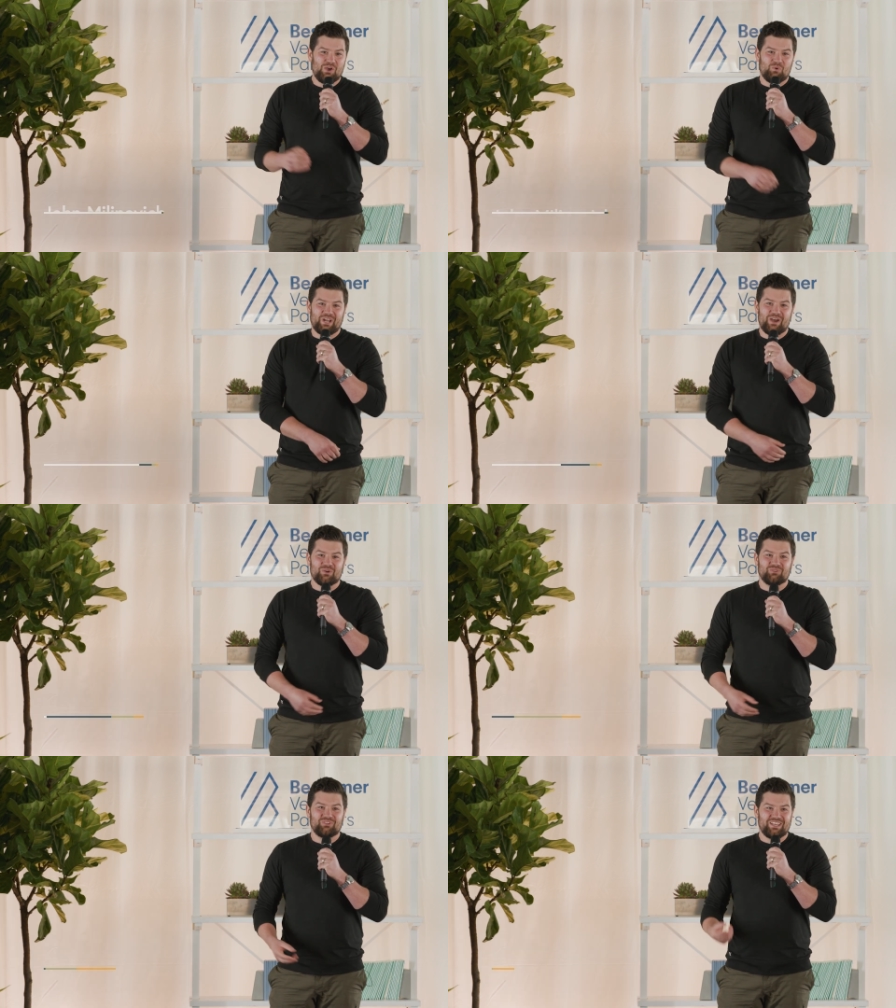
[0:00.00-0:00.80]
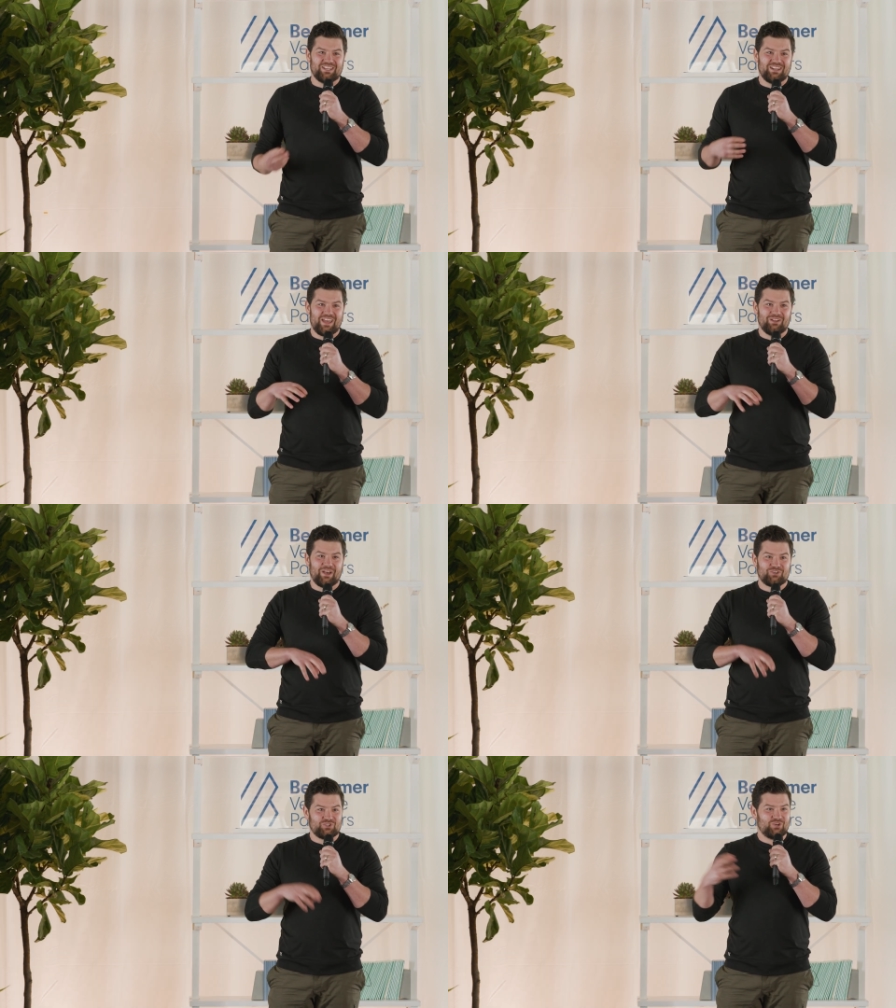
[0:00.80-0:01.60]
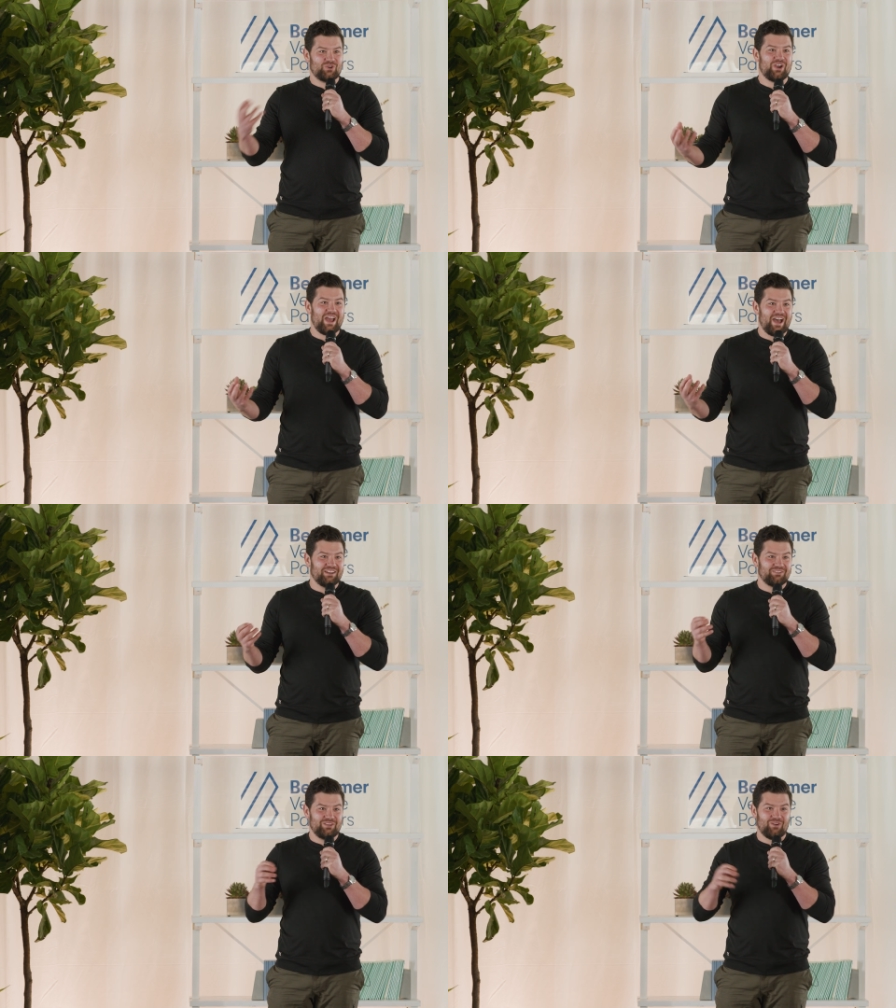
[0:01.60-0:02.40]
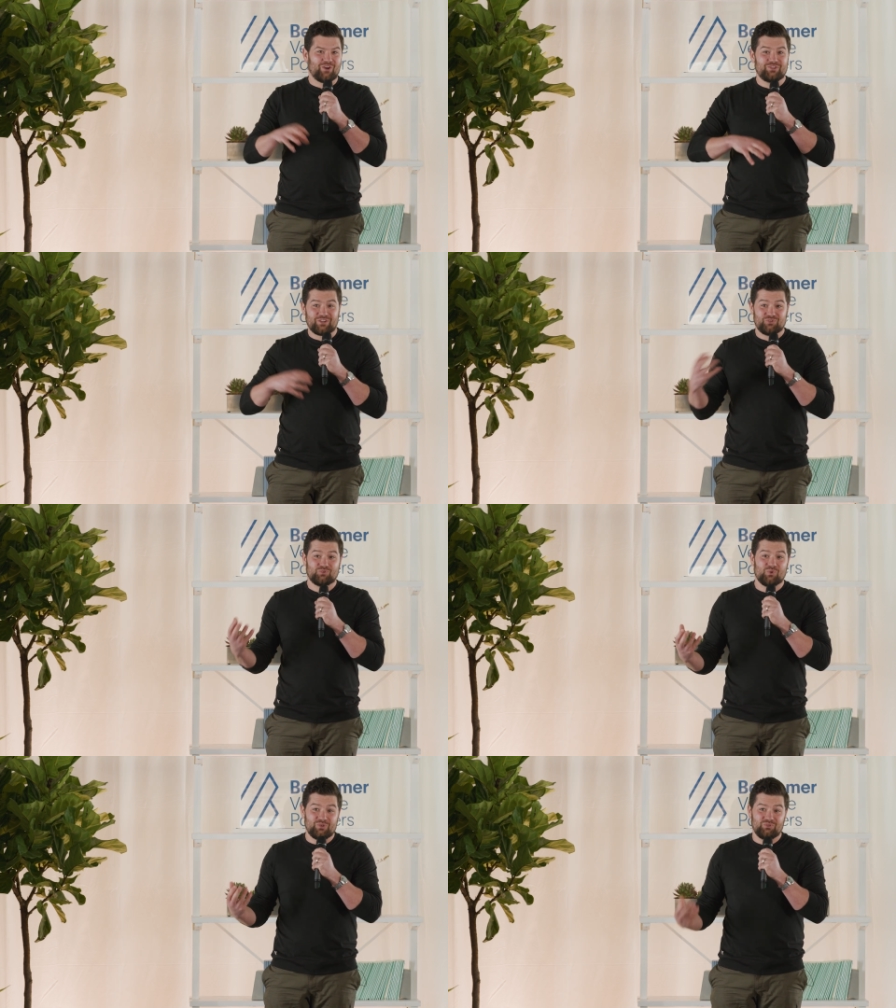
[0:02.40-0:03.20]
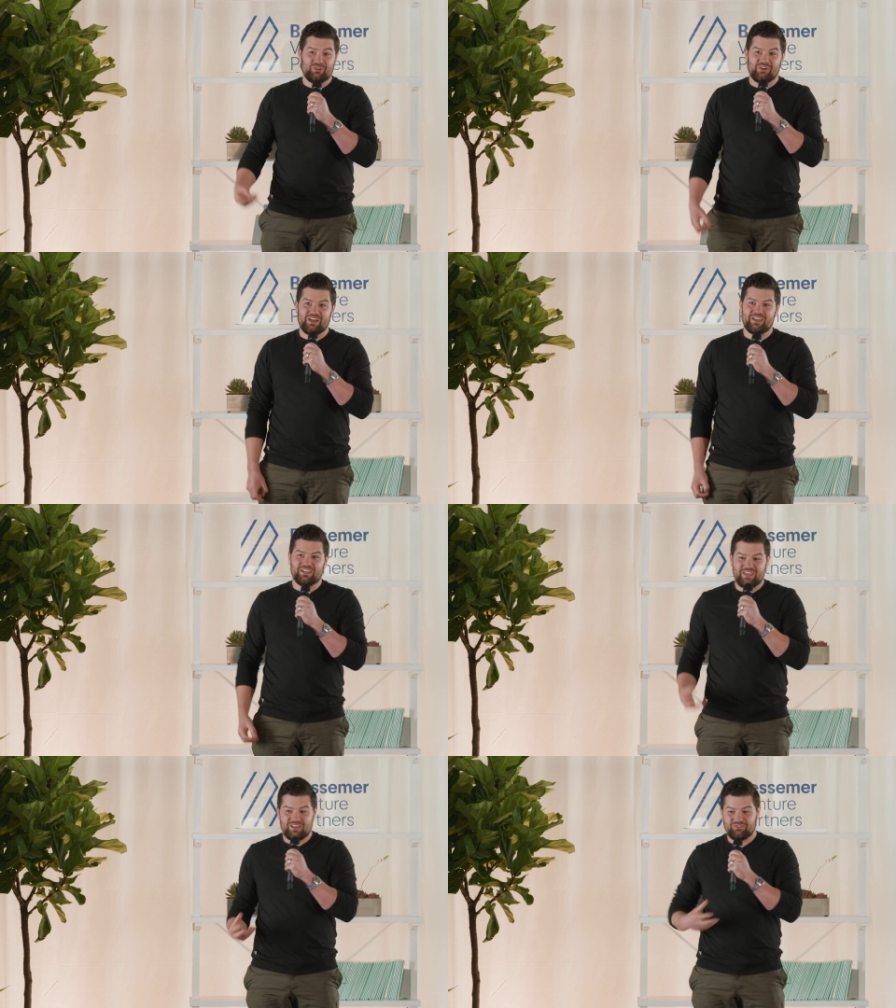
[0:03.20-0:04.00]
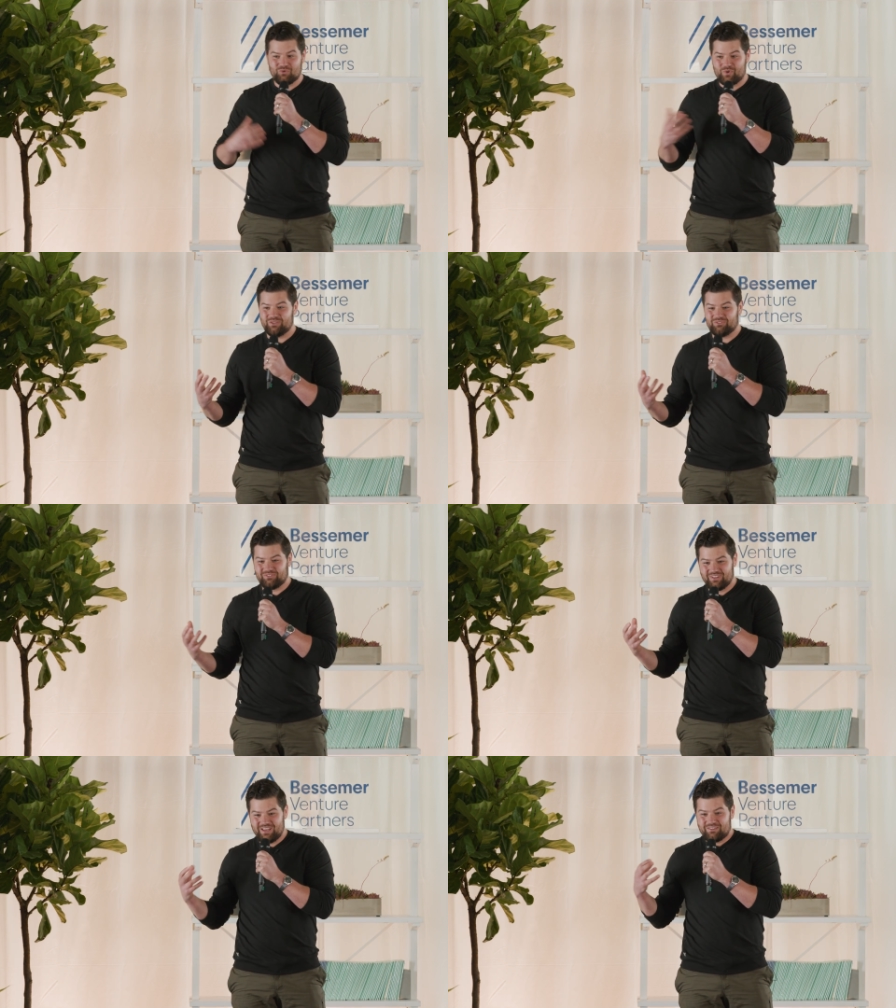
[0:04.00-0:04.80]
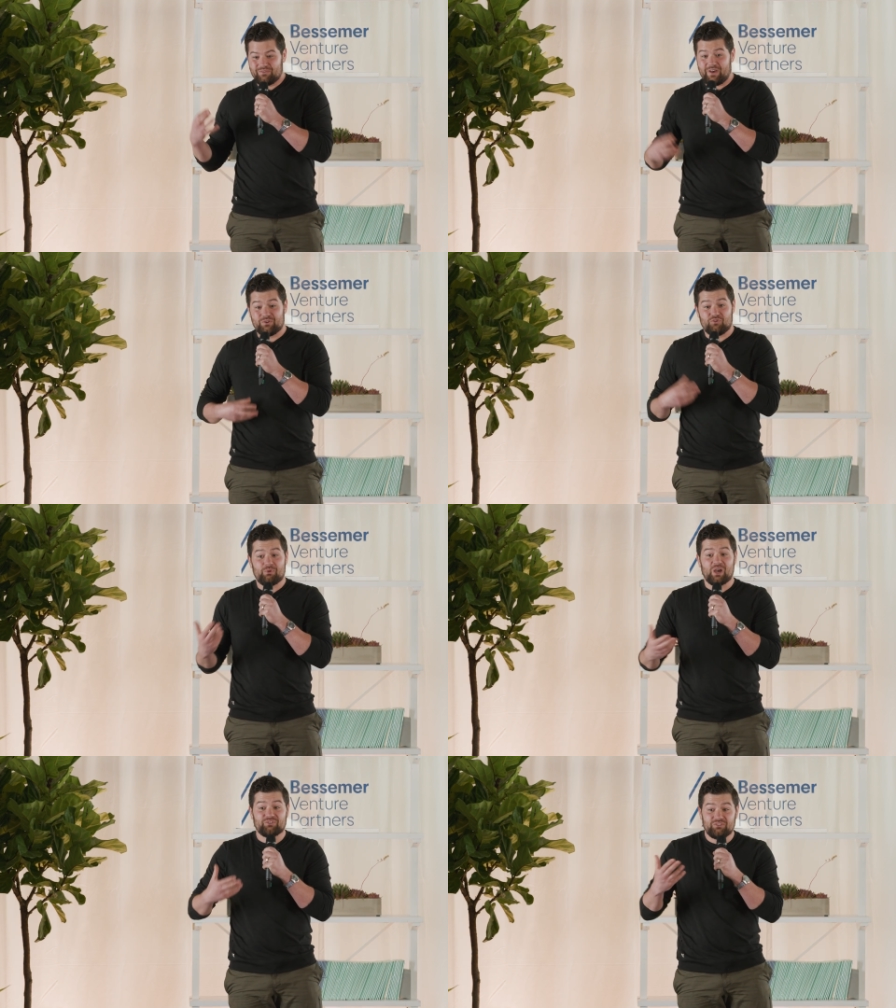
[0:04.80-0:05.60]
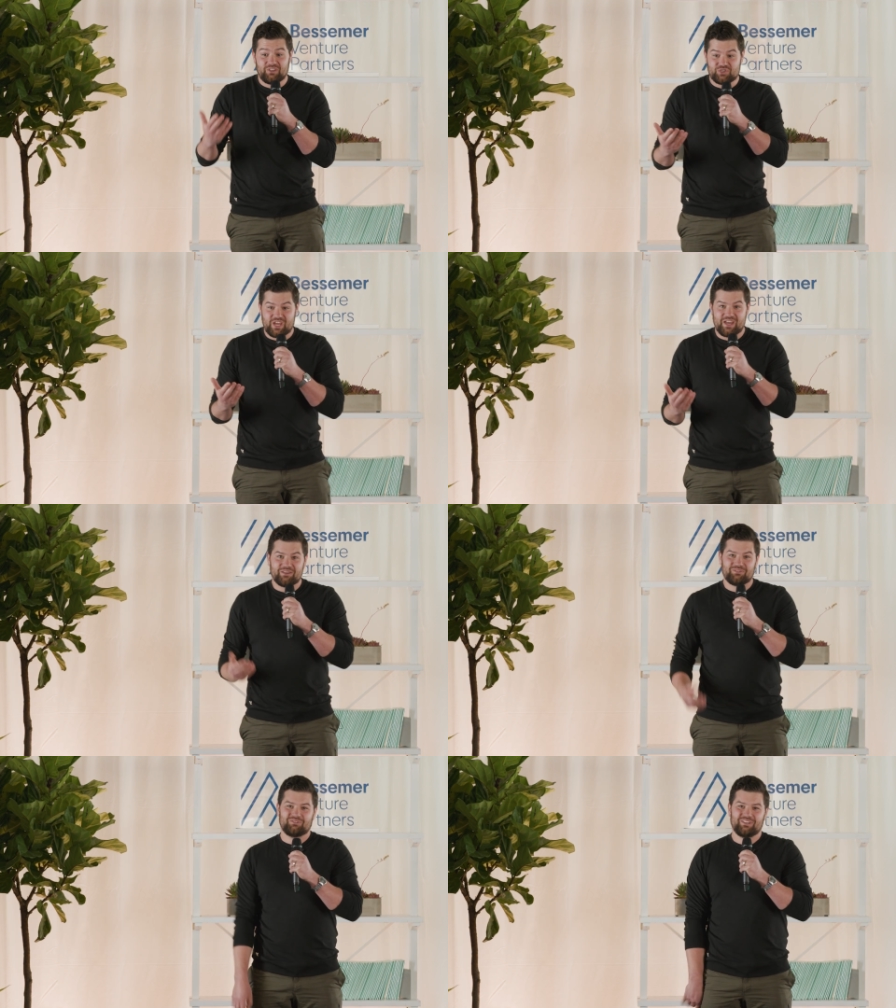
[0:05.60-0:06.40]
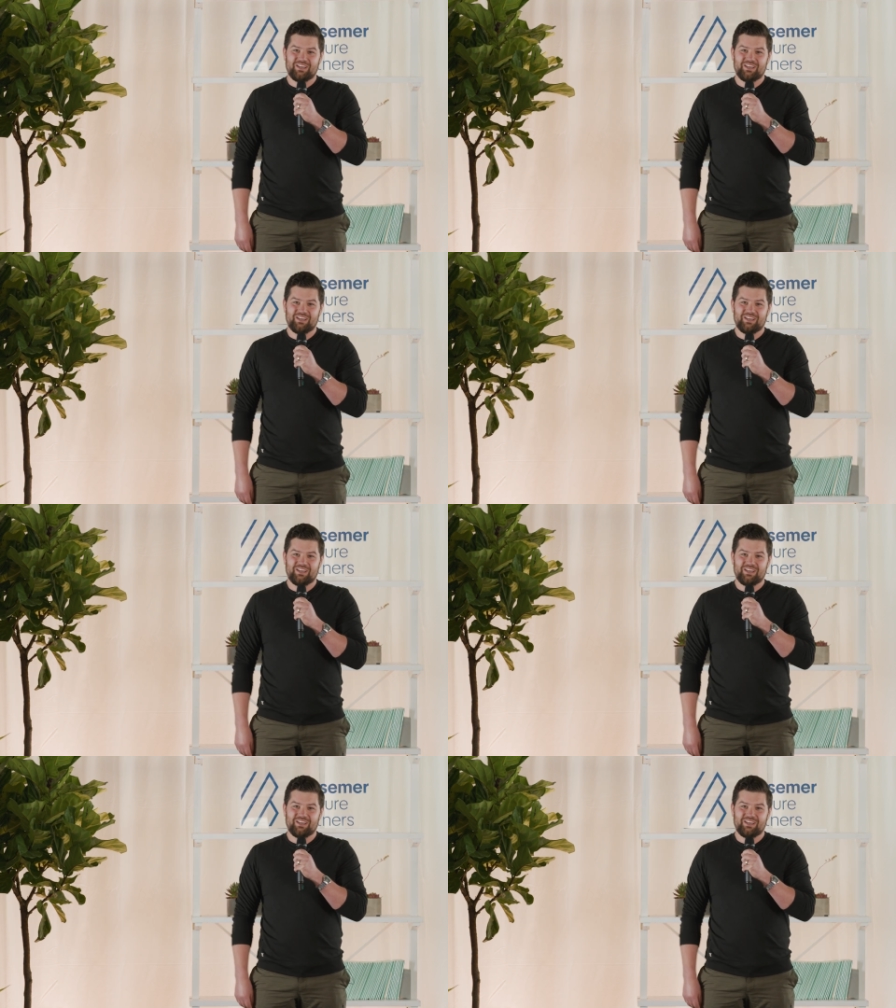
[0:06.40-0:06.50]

when I was in a lecture at the architecture school at UCLA, and Casey Reese, the founder of Processing.js,